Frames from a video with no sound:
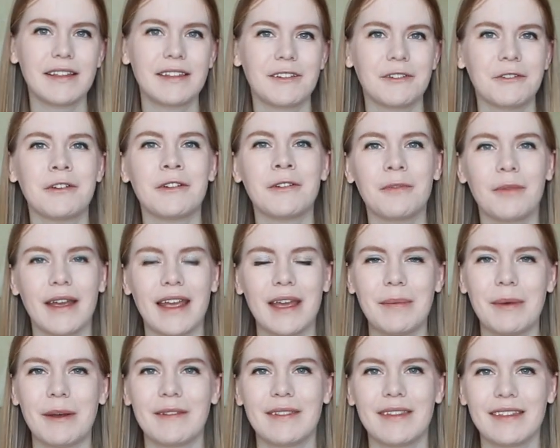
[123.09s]
a certain way
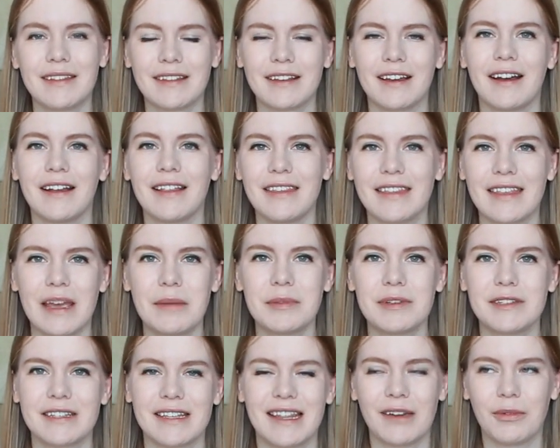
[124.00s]
about this
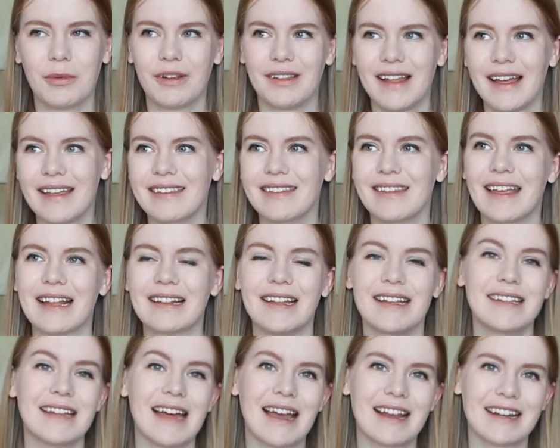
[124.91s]
concept so that we're less
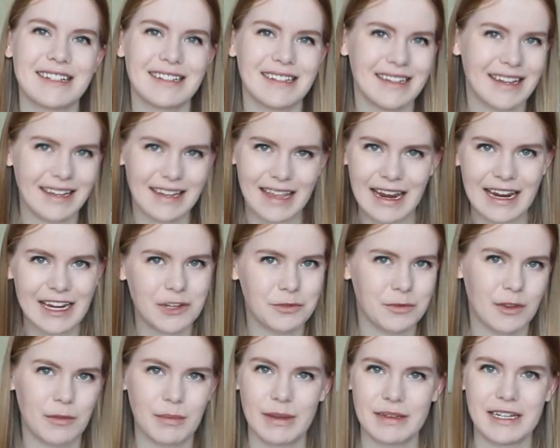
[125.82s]
likely to actually engage
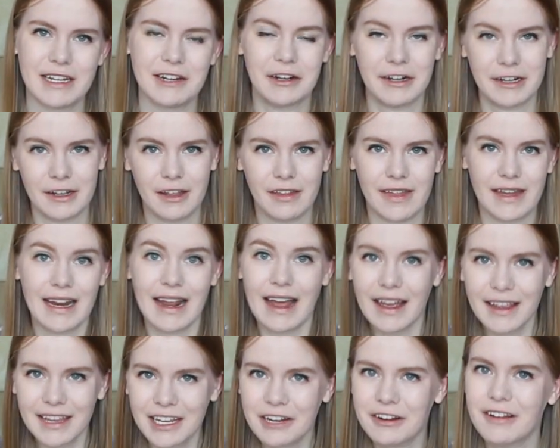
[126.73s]
with material that
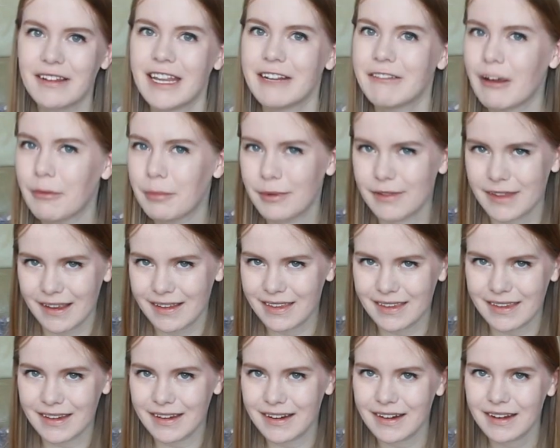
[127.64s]
accurately
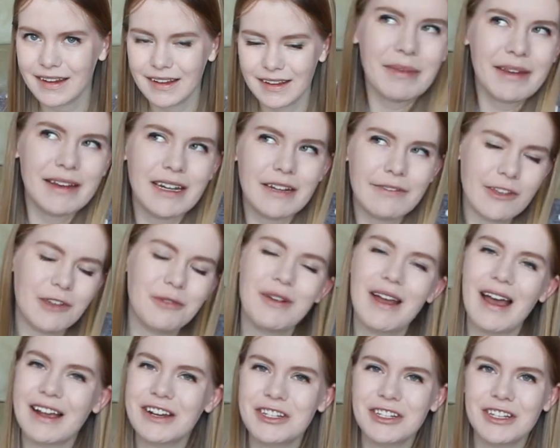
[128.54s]
represents it. I mean, if you
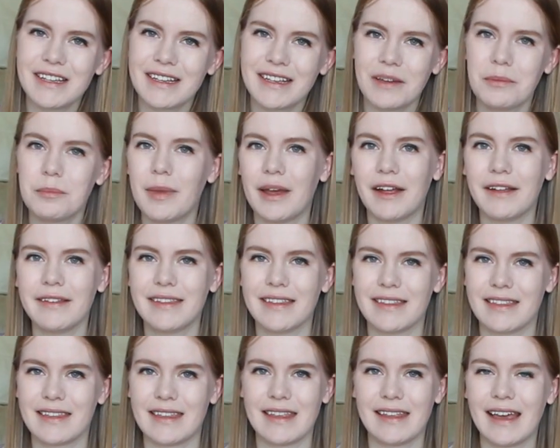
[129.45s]
were actually compelled
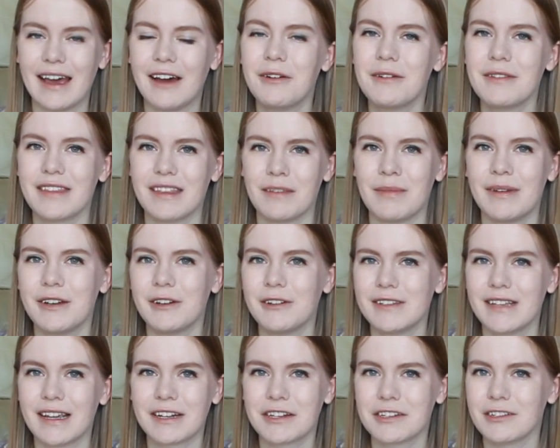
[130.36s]
to seek out some
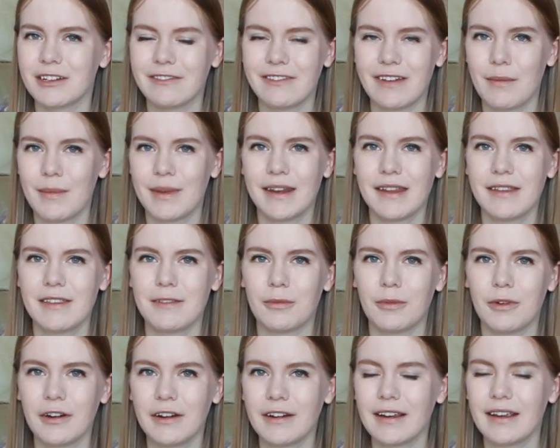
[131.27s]
intersectional
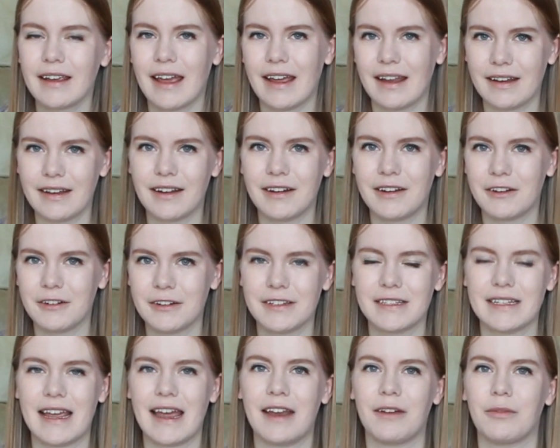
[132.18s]
feminist work and
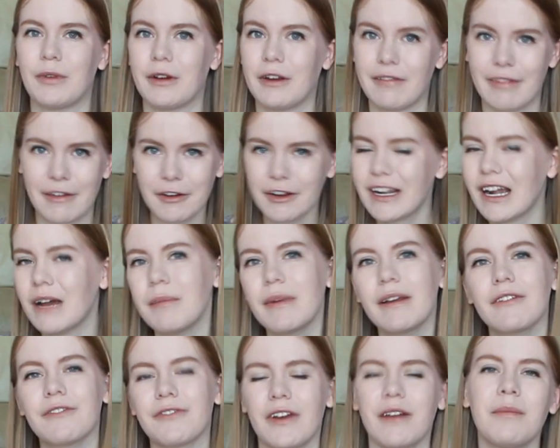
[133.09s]
understand where they're
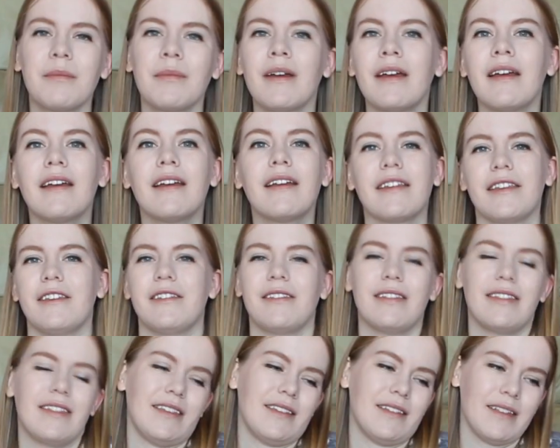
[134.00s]
coming from,
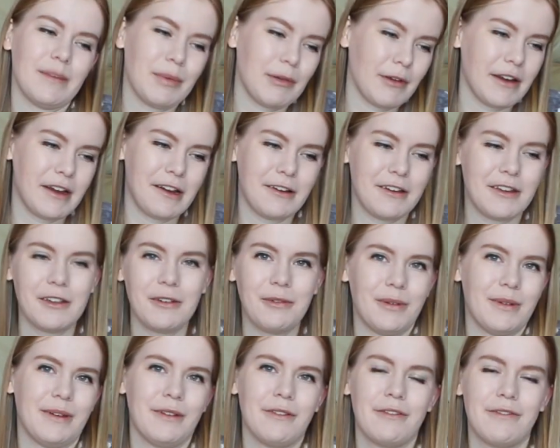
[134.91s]
the
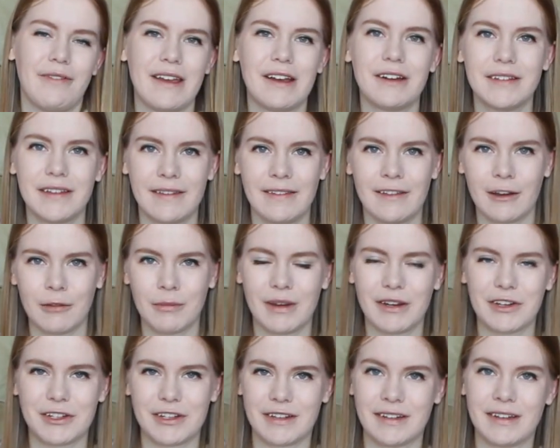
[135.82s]
PragerU would have failed in their
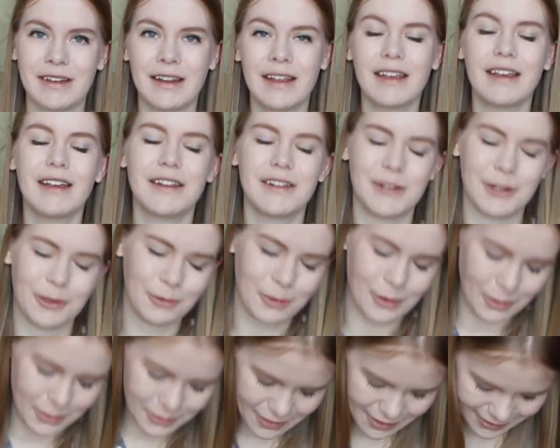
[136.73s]
mission, to
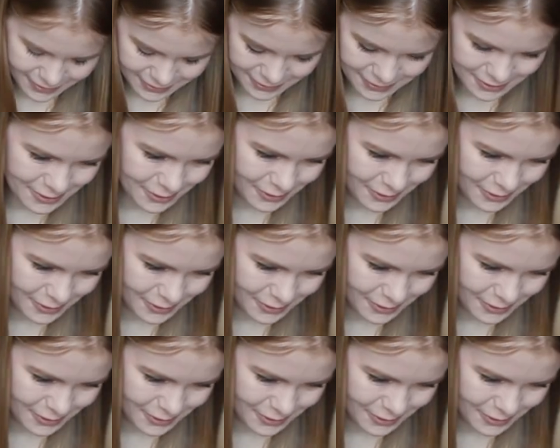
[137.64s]
quote Dr.